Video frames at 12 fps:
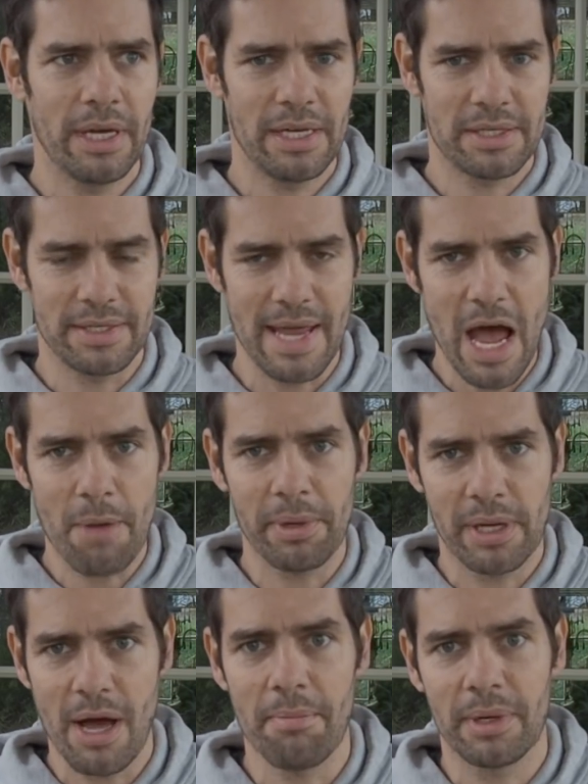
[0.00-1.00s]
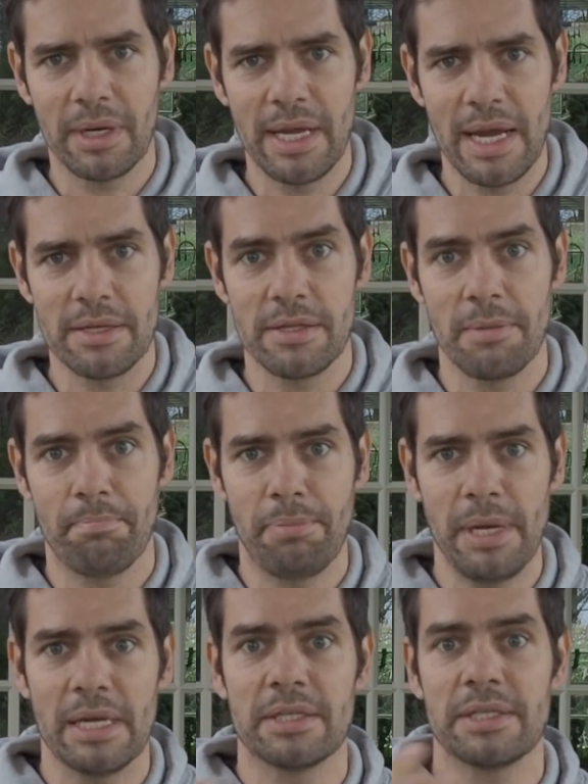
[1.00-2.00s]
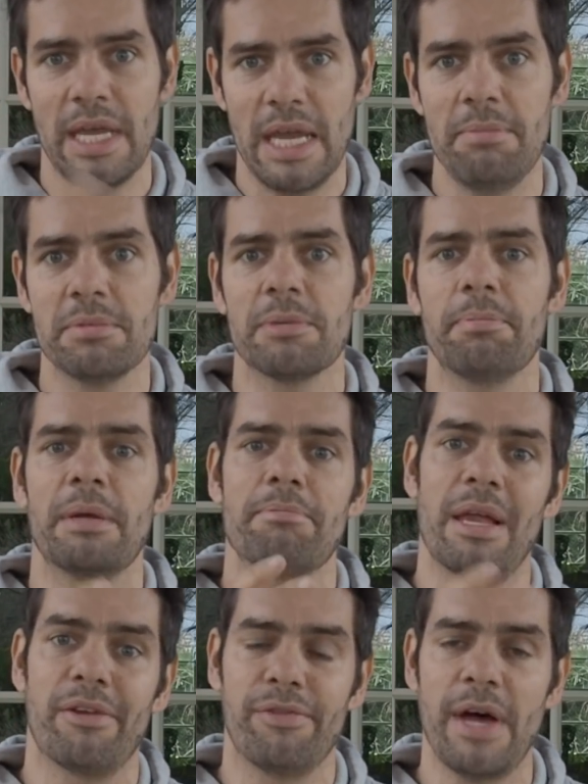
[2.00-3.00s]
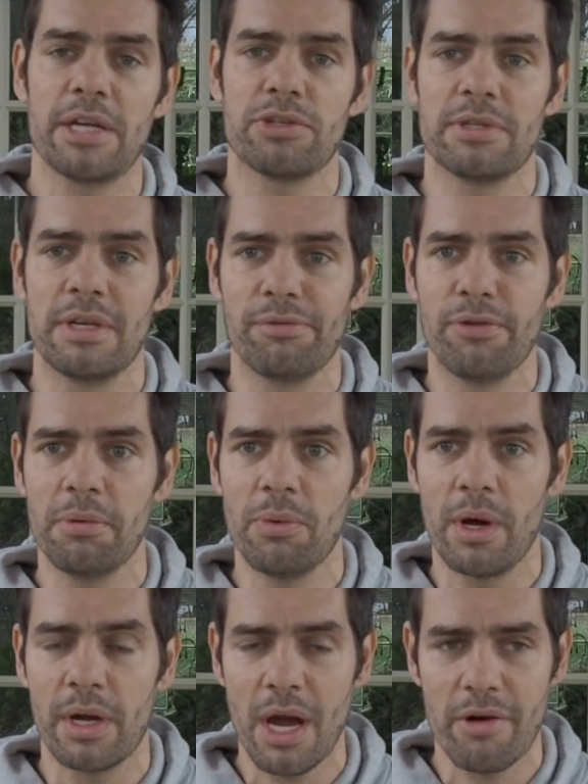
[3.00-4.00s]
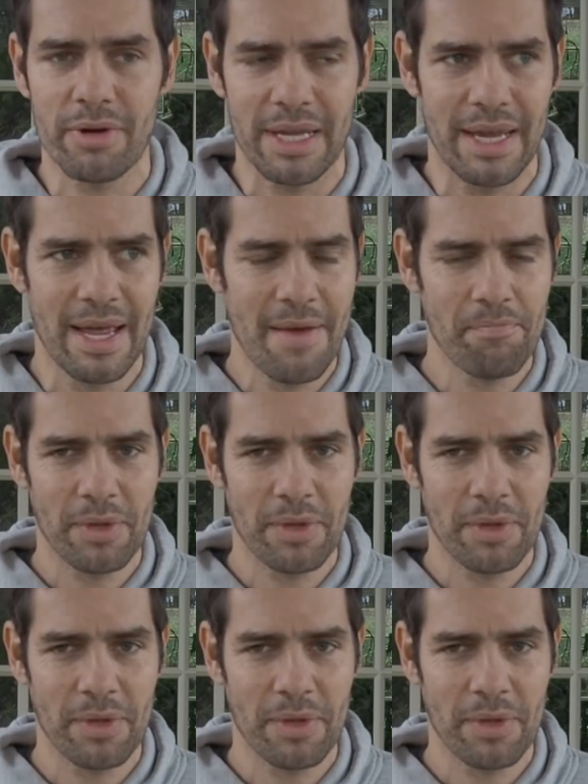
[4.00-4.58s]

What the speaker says: it's now become clear that the big teams, the big manufacturers in Formula One currently,